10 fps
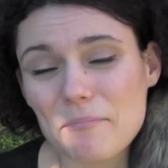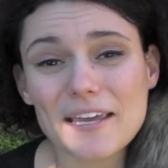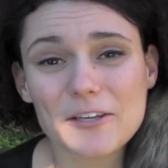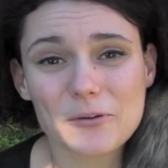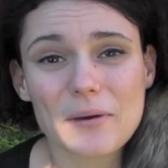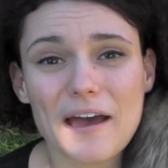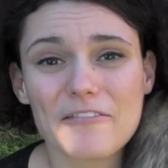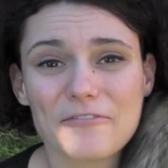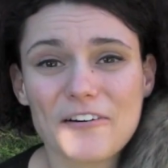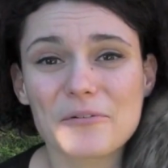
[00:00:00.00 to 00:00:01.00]
make you
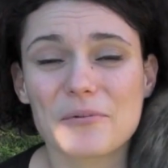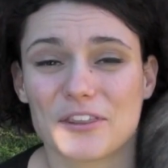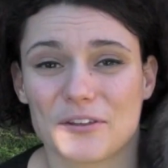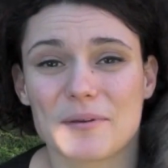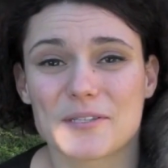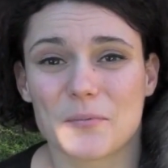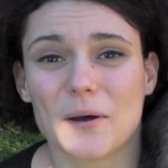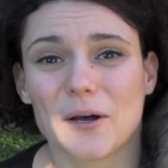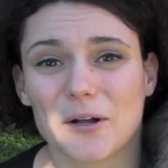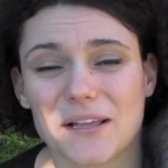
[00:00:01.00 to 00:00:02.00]
have fun with them as
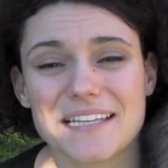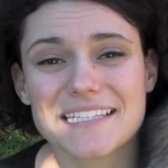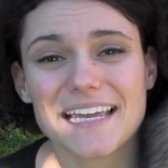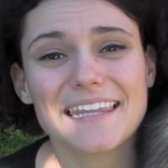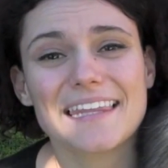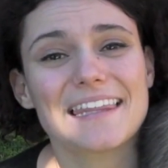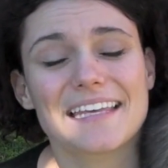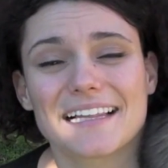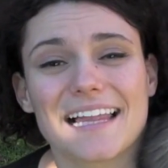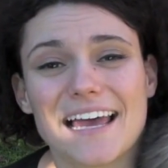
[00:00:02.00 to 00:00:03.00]
well. It's like they're the
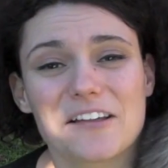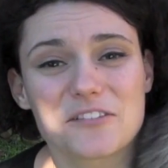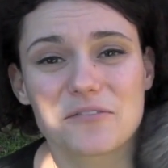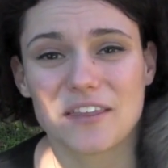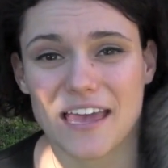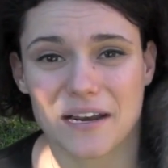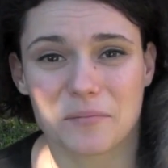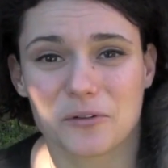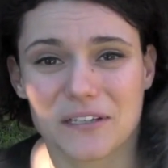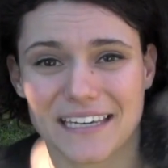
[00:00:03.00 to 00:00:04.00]
clowns of the
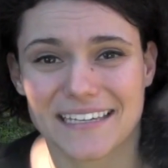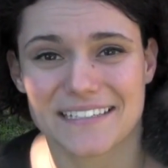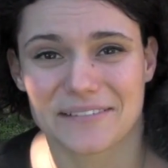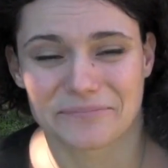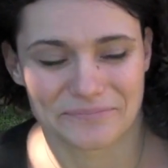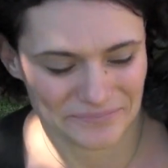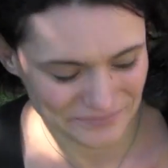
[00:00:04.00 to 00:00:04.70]
animal kingdom.